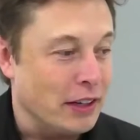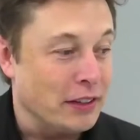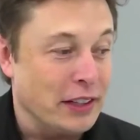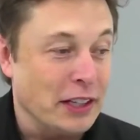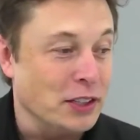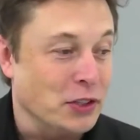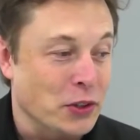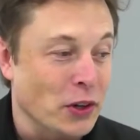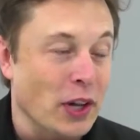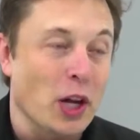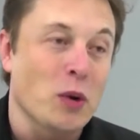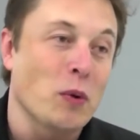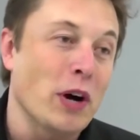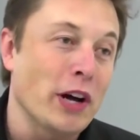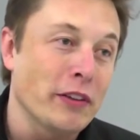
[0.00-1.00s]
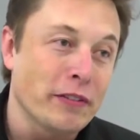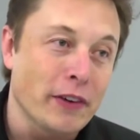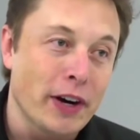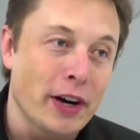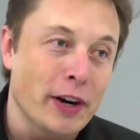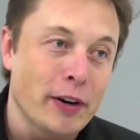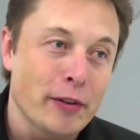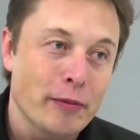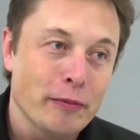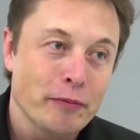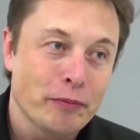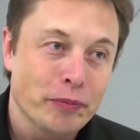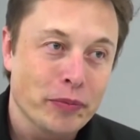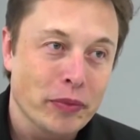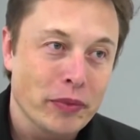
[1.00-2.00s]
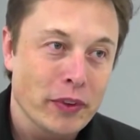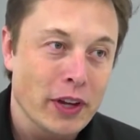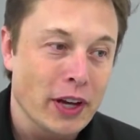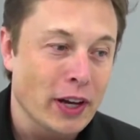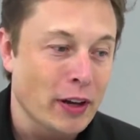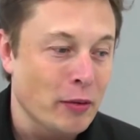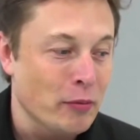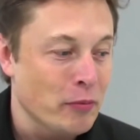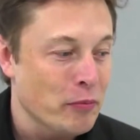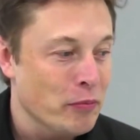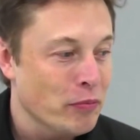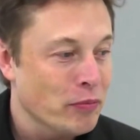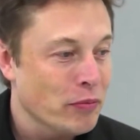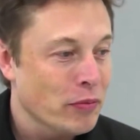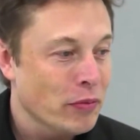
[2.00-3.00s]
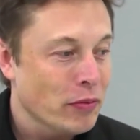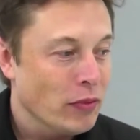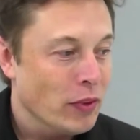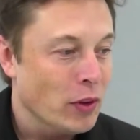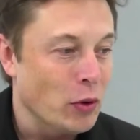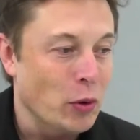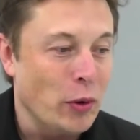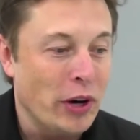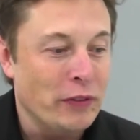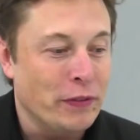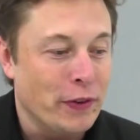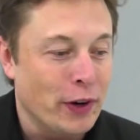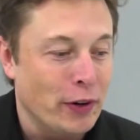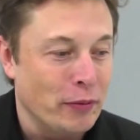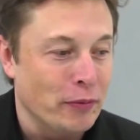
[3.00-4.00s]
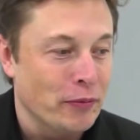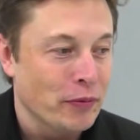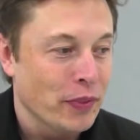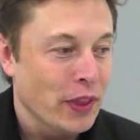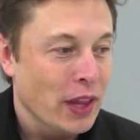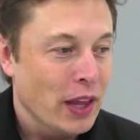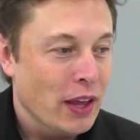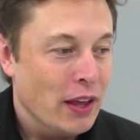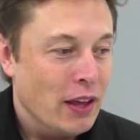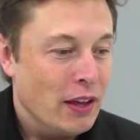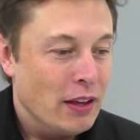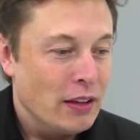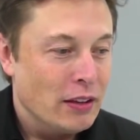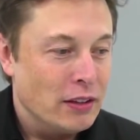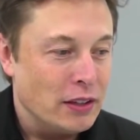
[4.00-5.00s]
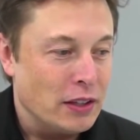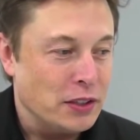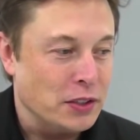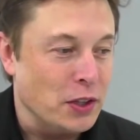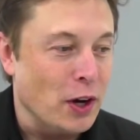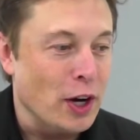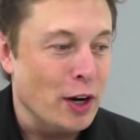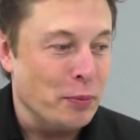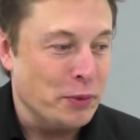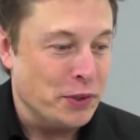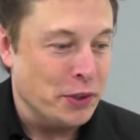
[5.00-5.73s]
Yeah, things grew like wildfire. And we went from startup